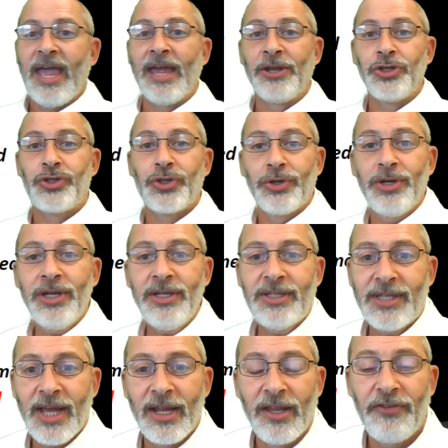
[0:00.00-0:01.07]
And during
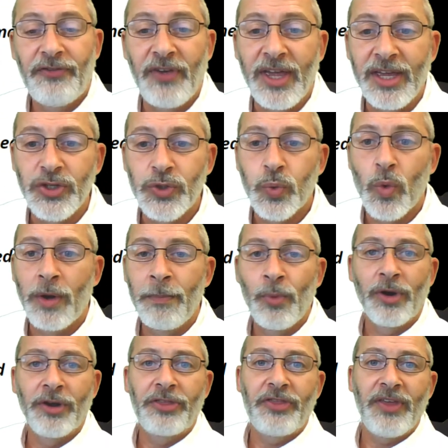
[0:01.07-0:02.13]
telophase, one
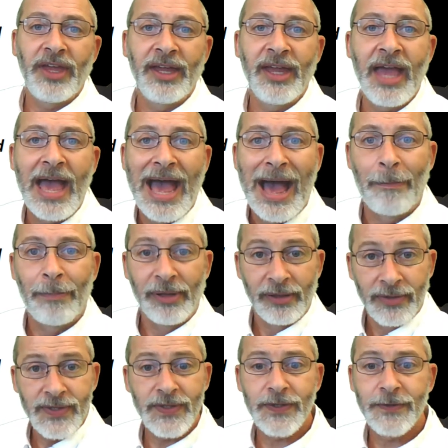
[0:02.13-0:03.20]
more thing
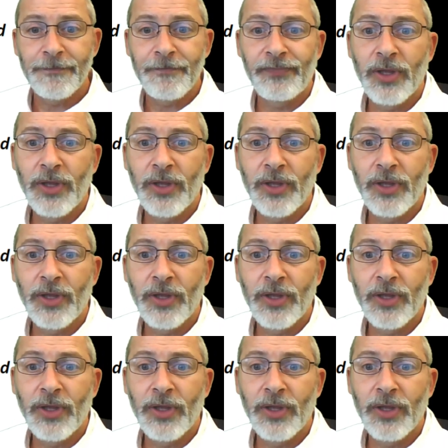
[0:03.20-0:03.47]
happens.